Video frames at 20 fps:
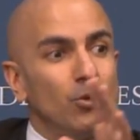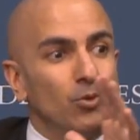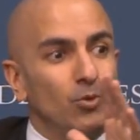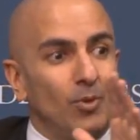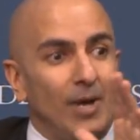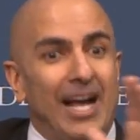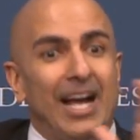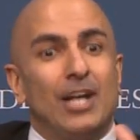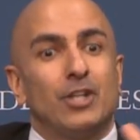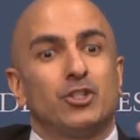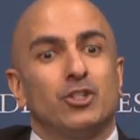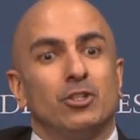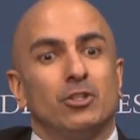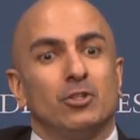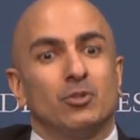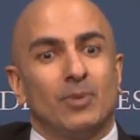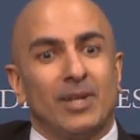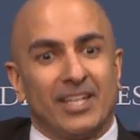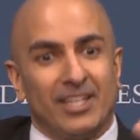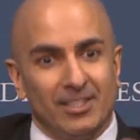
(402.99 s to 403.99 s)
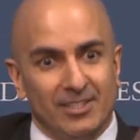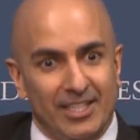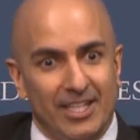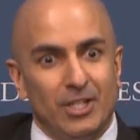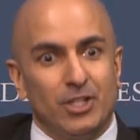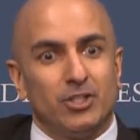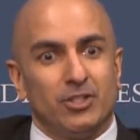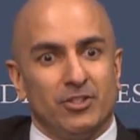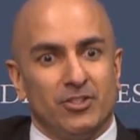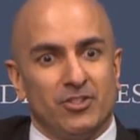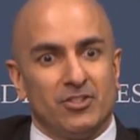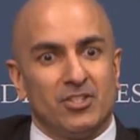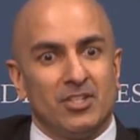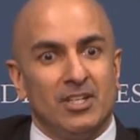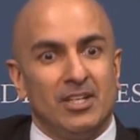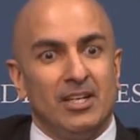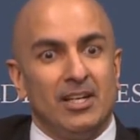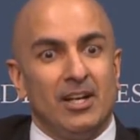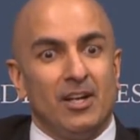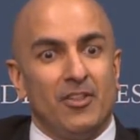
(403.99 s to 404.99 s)
rational regulations
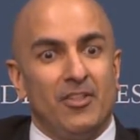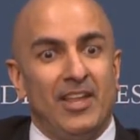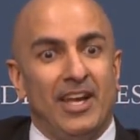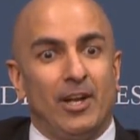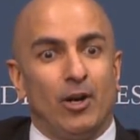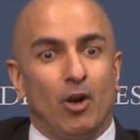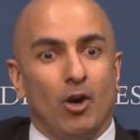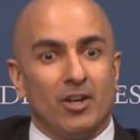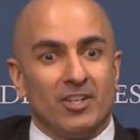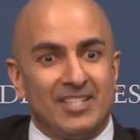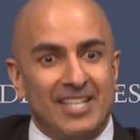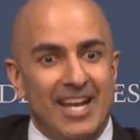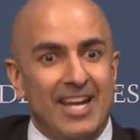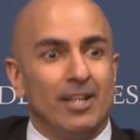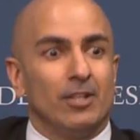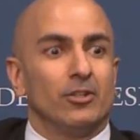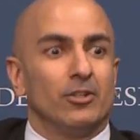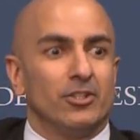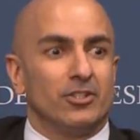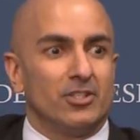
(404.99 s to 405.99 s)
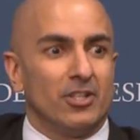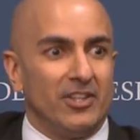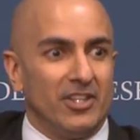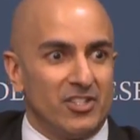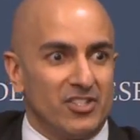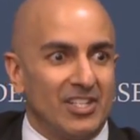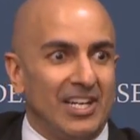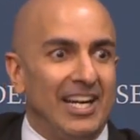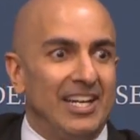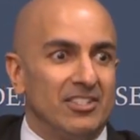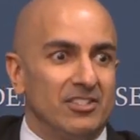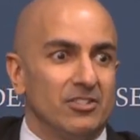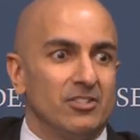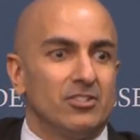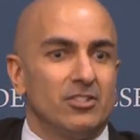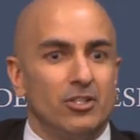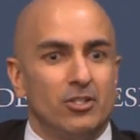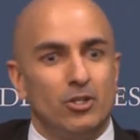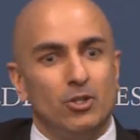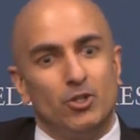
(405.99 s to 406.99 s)
that are tailored to the size
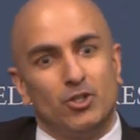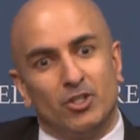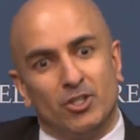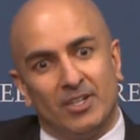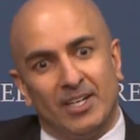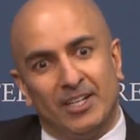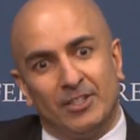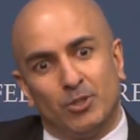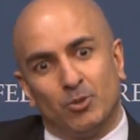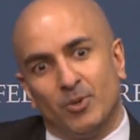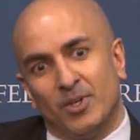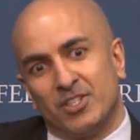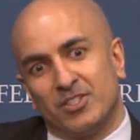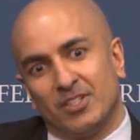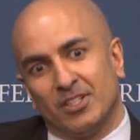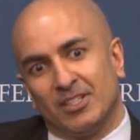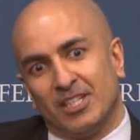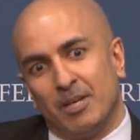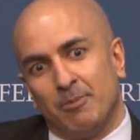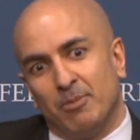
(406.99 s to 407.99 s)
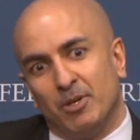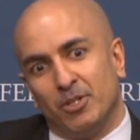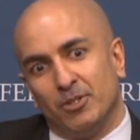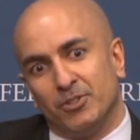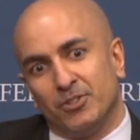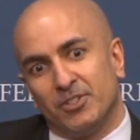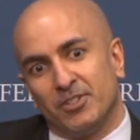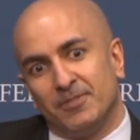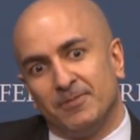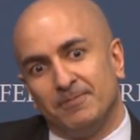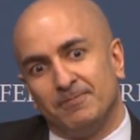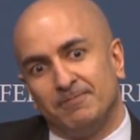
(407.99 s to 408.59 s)
institution and the risk that they pose.